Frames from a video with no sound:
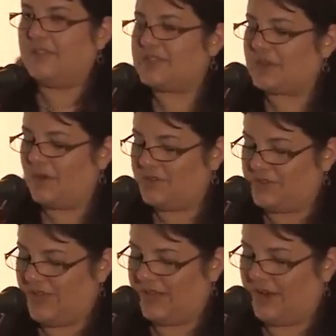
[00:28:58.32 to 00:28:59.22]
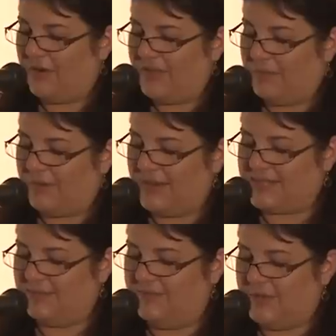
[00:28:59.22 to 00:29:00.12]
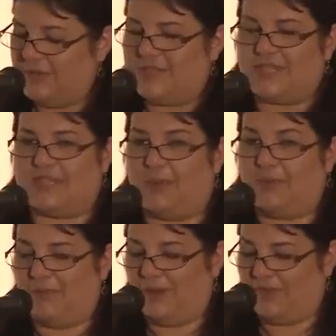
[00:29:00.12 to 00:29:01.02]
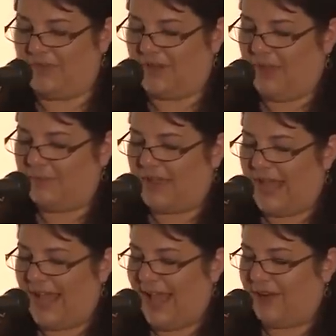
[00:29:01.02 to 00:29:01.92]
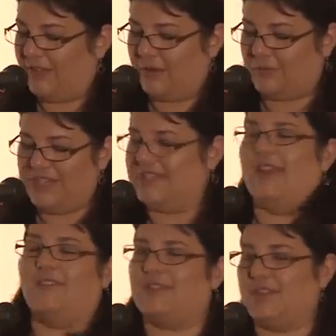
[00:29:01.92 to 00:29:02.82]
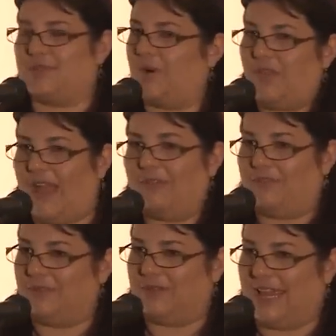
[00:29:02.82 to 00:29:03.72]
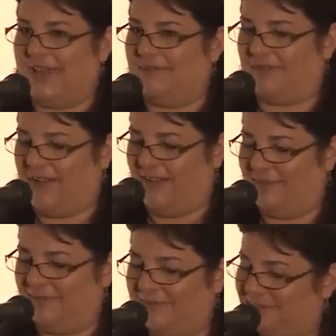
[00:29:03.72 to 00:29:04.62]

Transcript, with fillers: The soldiers then go and they bring some food to supplement what the couple had, although Reitz never says where that food came from.